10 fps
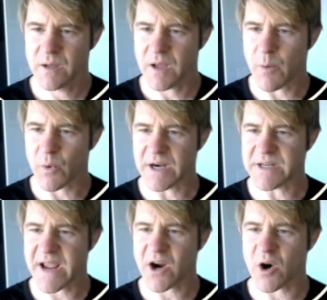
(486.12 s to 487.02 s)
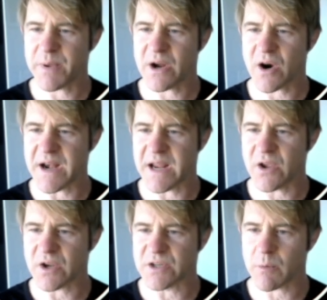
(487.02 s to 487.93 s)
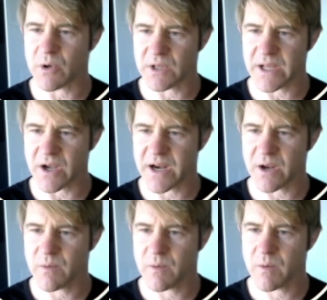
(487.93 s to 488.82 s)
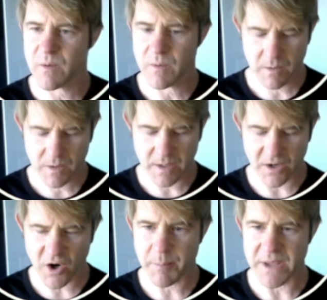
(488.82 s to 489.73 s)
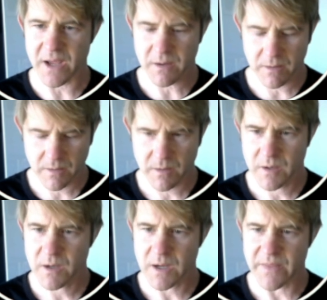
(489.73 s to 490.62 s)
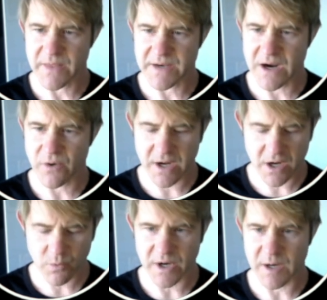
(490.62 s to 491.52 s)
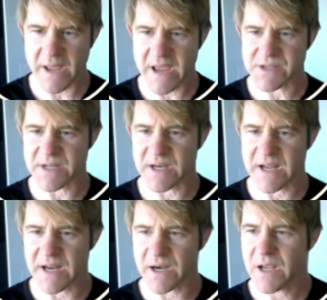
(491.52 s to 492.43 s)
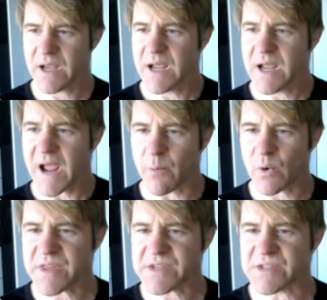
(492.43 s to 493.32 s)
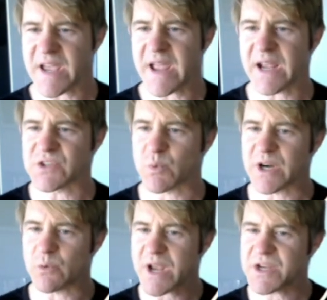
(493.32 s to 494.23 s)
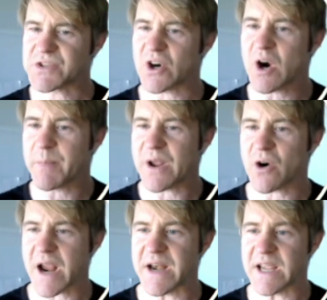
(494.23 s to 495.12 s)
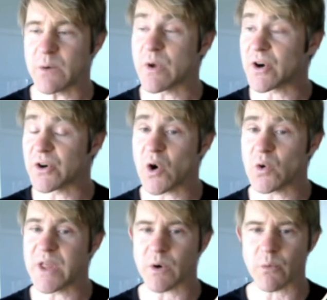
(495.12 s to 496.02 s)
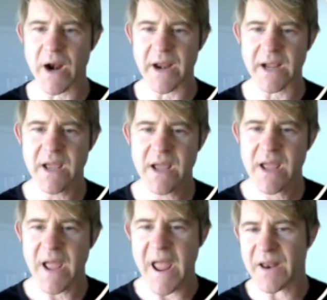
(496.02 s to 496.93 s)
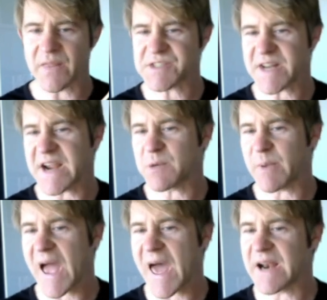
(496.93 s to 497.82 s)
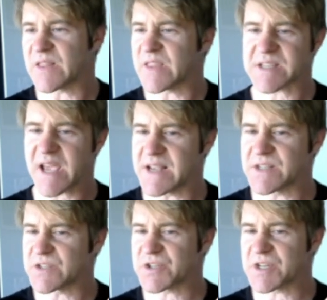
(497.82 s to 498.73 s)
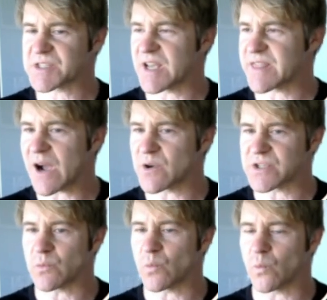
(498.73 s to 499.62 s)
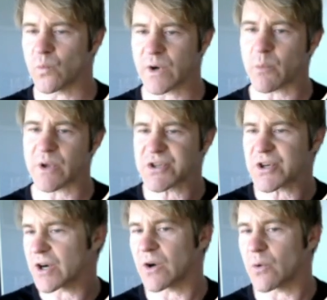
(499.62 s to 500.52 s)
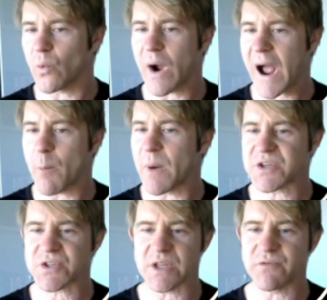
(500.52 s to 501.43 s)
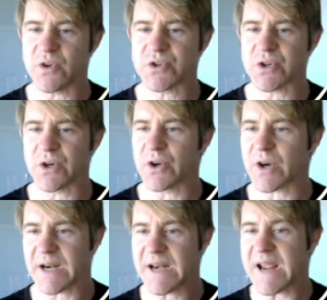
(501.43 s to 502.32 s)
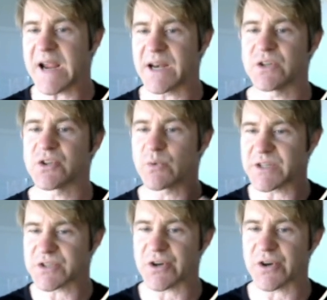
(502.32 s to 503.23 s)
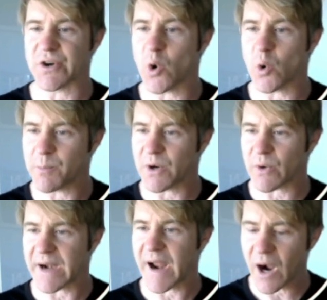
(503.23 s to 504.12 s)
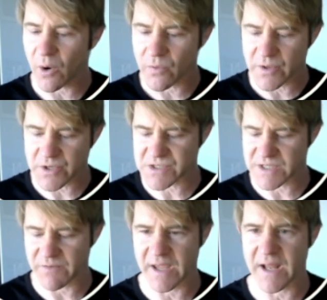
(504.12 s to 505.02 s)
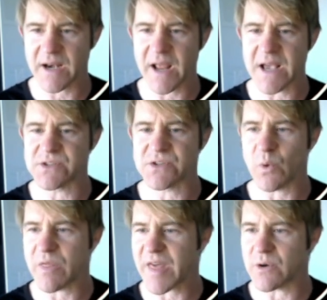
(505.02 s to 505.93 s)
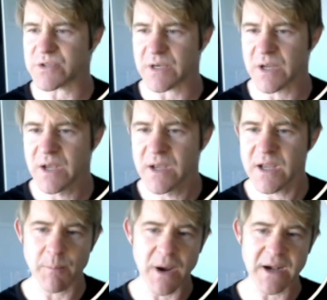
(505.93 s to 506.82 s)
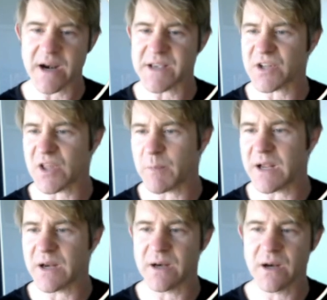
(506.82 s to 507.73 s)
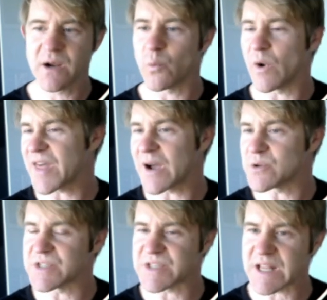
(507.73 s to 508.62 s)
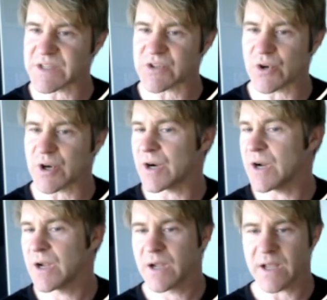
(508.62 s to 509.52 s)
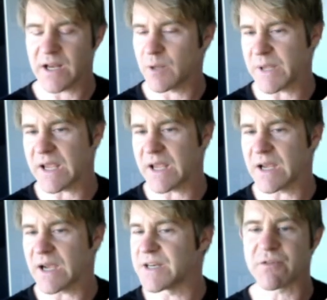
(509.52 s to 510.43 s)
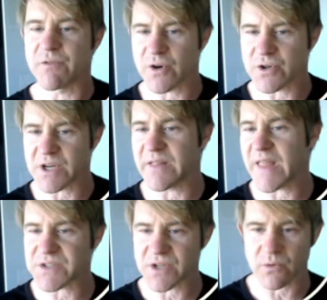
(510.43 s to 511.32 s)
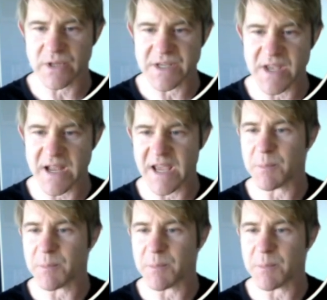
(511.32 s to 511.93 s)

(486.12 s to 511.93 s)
And we're going to take our peer ID, you can double click on it and copy it. And then down here, we're going to paste it in. And what this is saying is we're going to register our peer ID with our node that we're running. And the stake to be added, in this case, it's just 1,000. We're not really sure how much in the future you're going to need to register your node, but right now they're just leaving it as 1,000. It might not necessarily mean 1,000 tensor. It'll be a different version, and that's not really set yet.